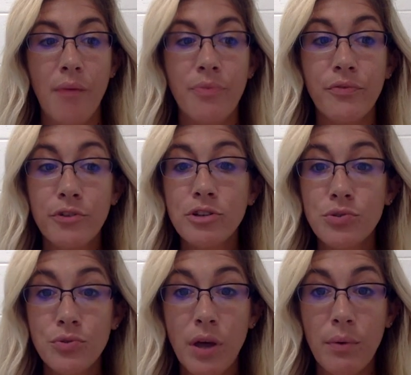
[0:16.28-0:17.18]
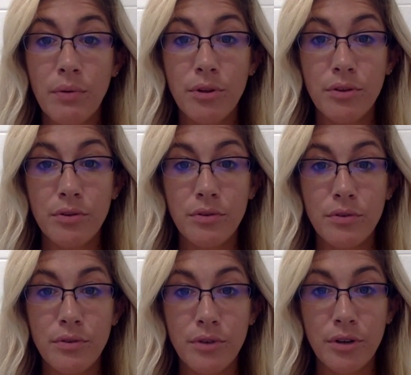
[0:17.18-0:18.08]
The first tool that we will
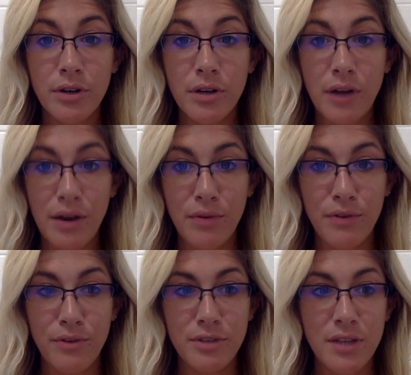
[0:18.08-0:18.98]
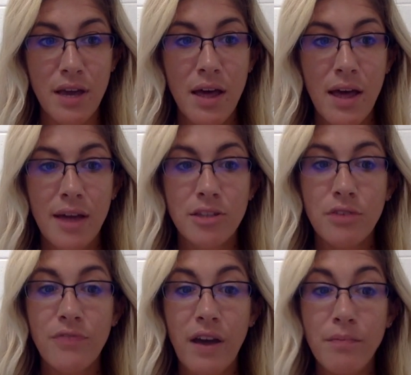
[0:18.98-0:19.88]
learn and kind of review today is our
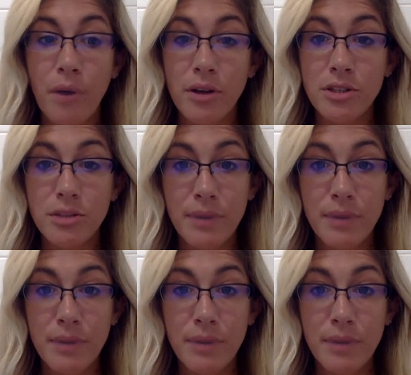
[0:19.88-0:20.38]
5 parts to